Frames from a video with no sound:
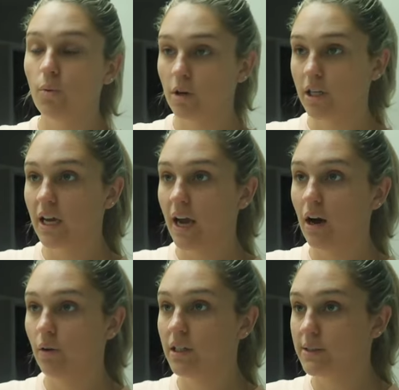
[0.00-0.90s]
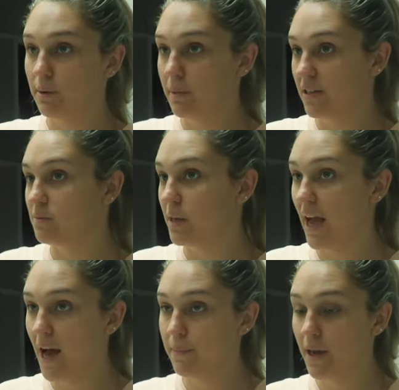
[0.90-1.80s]
working out is what makes me
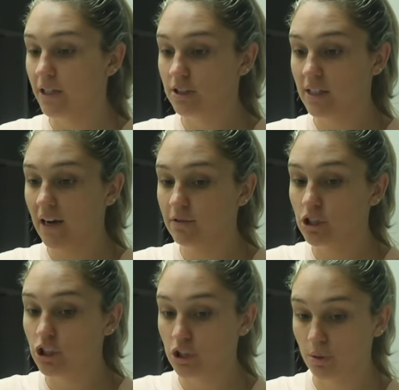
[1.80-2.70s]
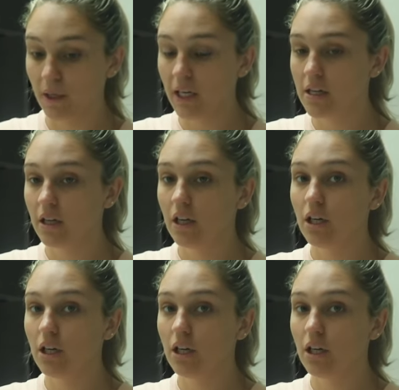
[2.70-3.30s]
happy. I just have to do it.